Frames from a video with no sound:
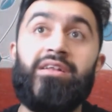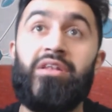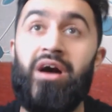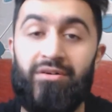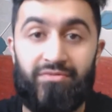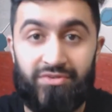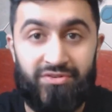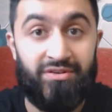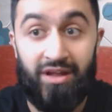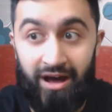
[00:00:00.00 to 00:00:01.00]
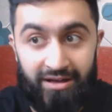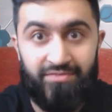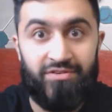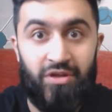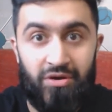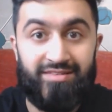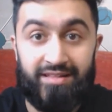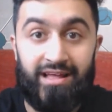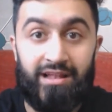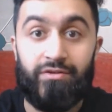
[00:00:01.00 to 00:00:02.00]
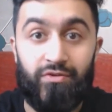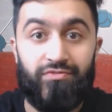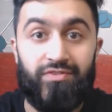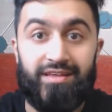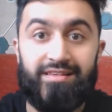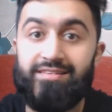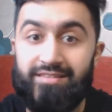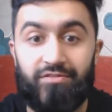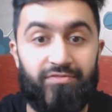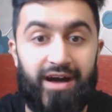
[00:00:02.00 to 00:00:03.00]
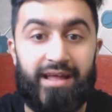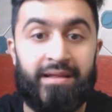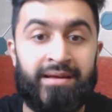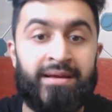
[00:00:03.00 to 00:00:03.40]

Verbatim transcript: not not even noticing that Luffy is still fine.